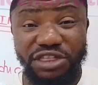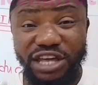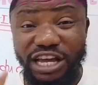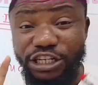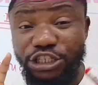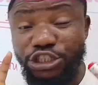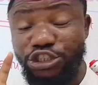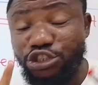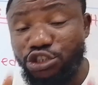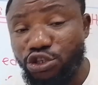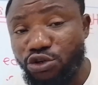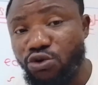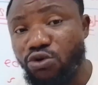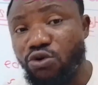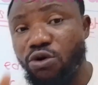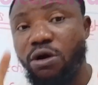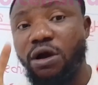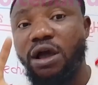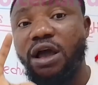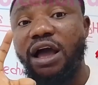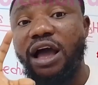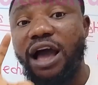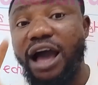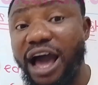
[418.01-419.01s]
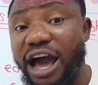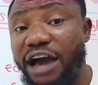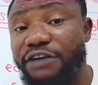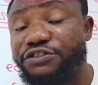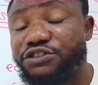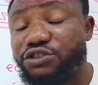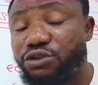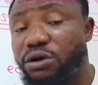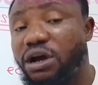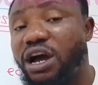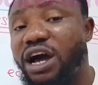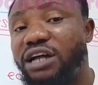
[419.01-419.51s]
that you have
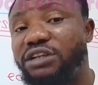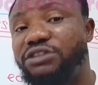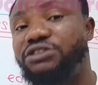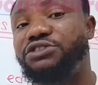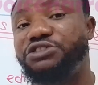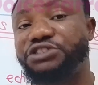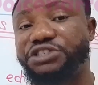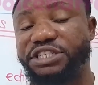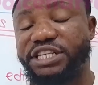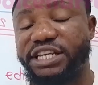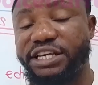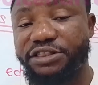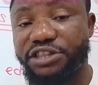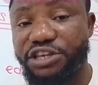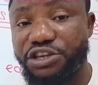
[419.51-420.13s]
to understand,